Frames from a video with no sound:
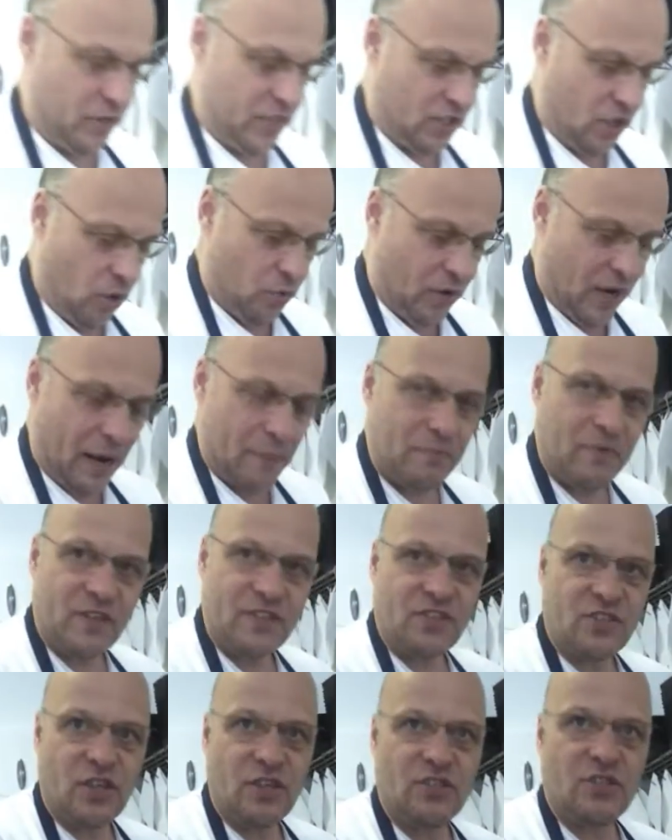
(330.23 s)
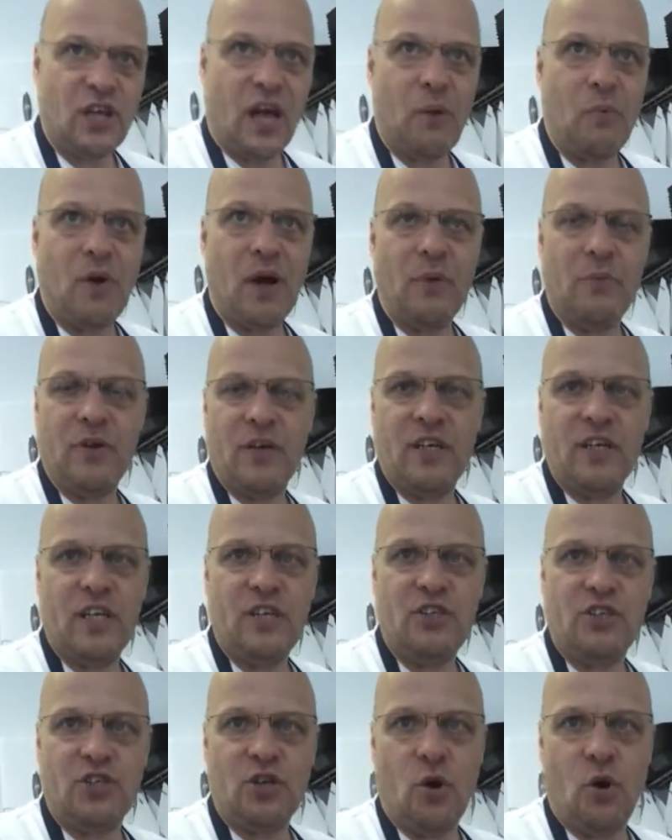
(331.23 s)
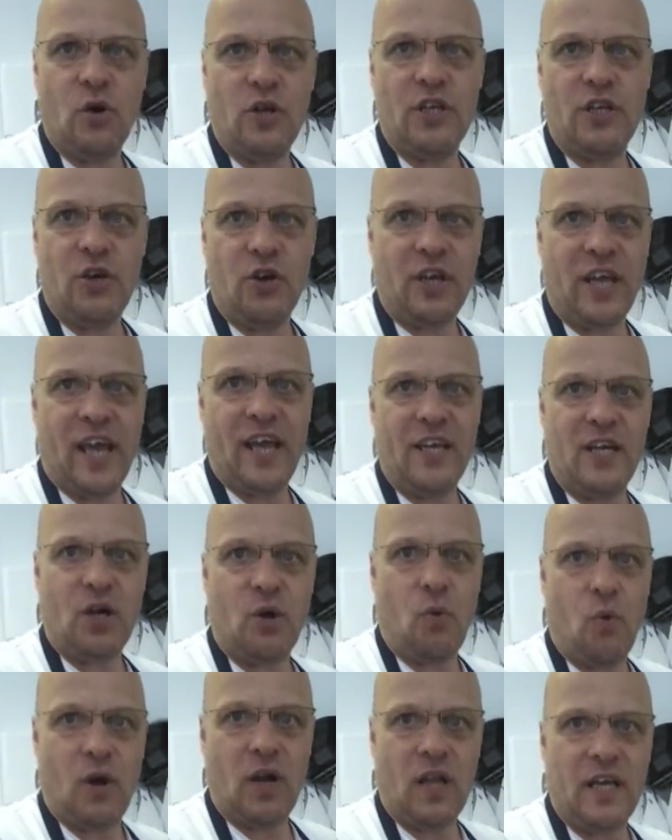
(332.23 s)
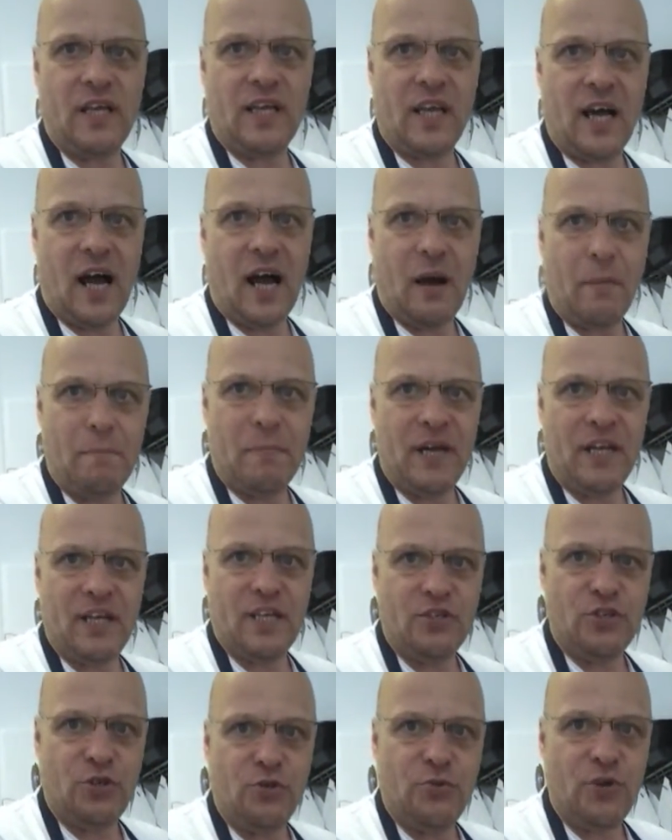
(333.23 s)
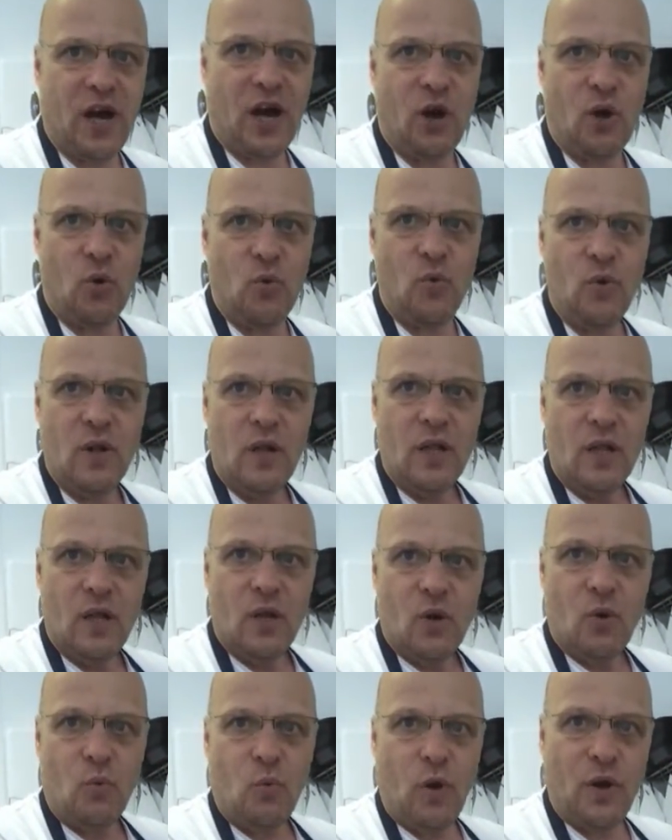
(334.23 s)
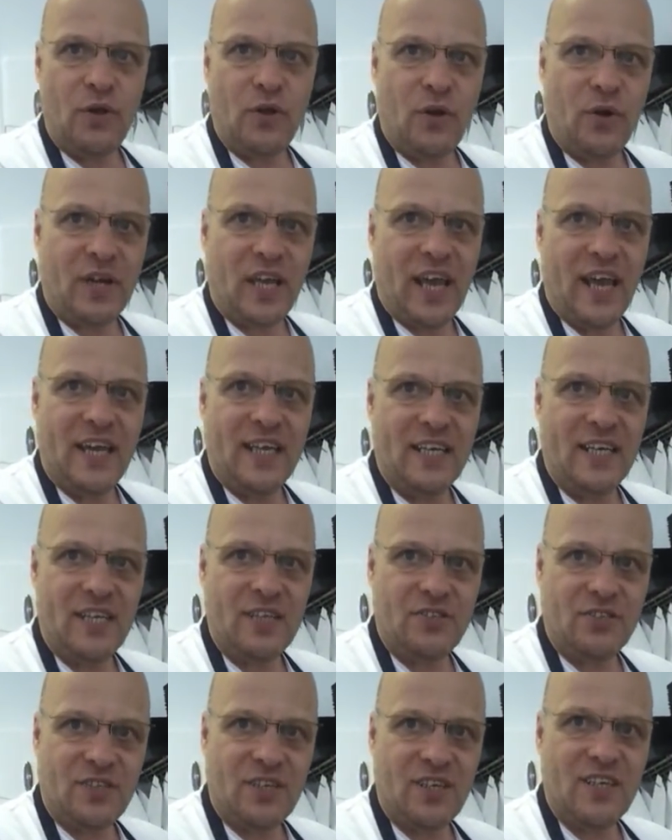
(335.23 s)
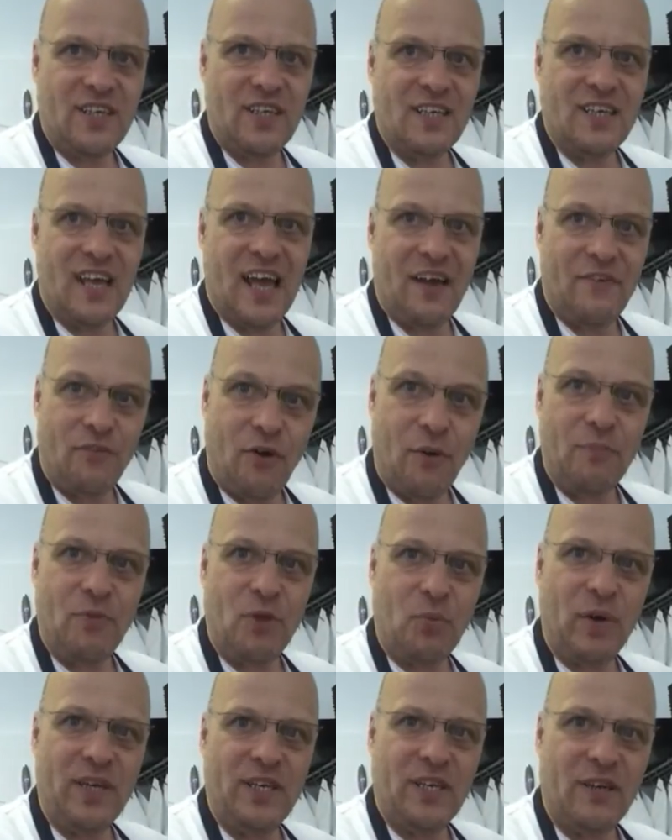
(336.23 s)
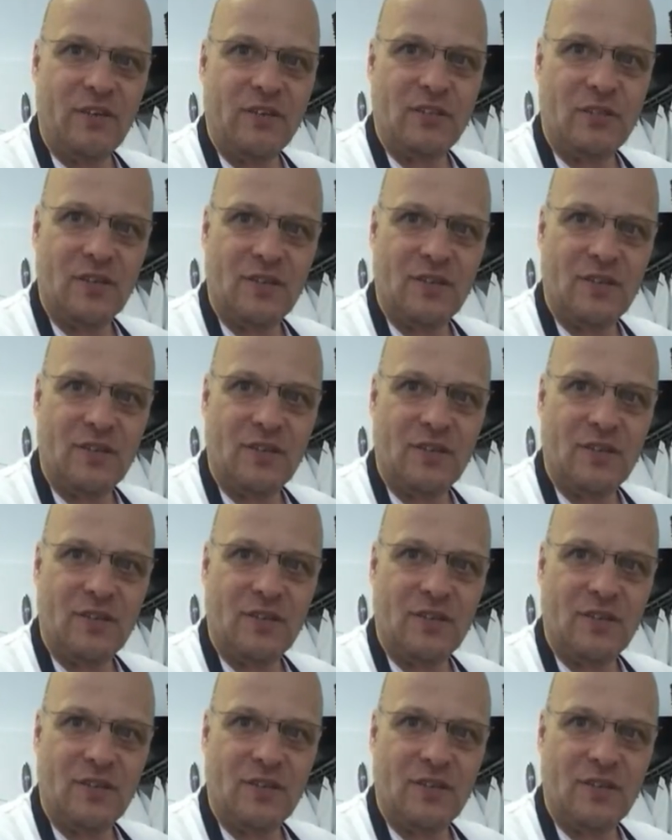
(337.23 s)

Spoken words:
do that because that way we can ensure that you're getting a quality cut of meat and you know what you're getting is from the windows.